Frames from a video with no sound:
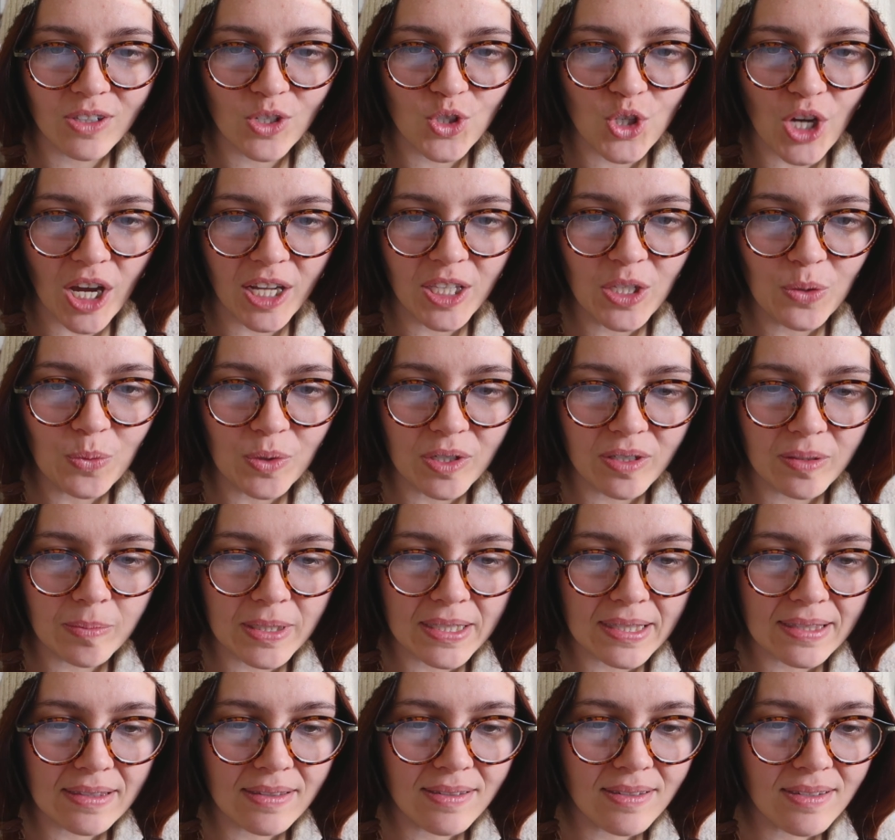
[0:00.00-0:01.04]
the January
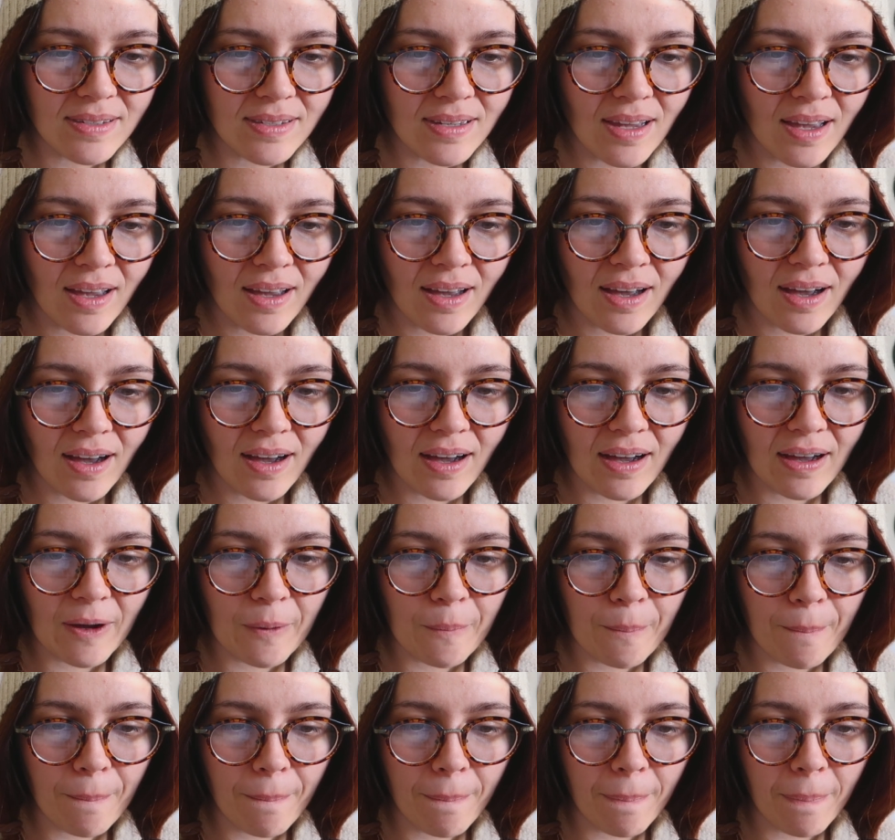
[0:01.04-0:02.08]
mittens.
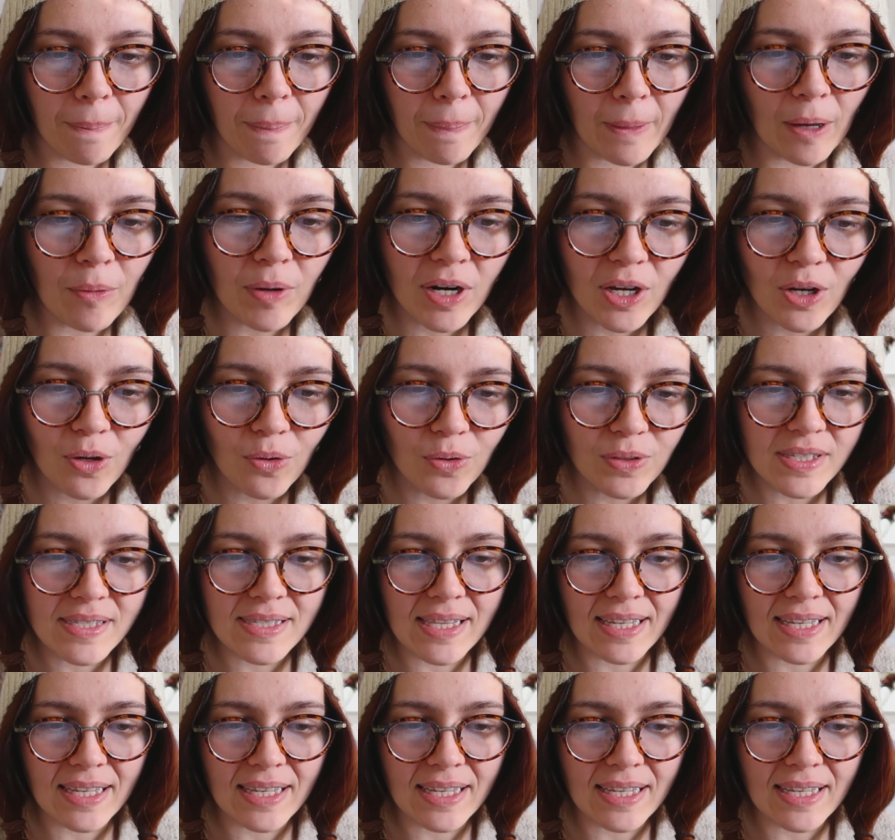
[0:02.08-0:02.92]
I want to call this